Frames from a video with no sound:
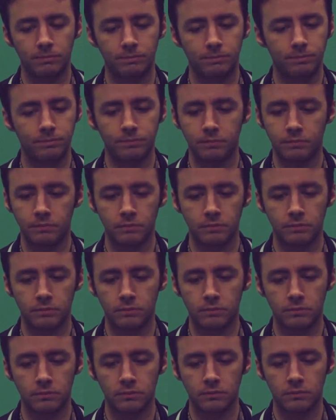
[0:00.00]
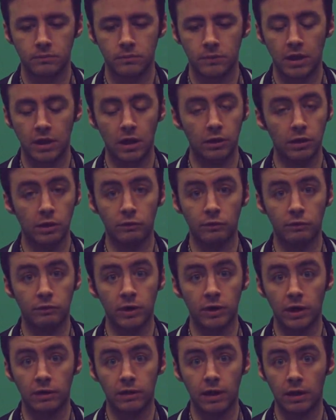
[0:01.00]
Um, and I'll
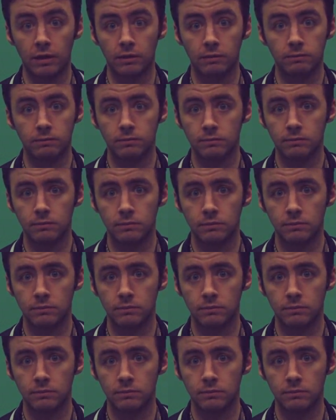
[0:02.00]
never forget that.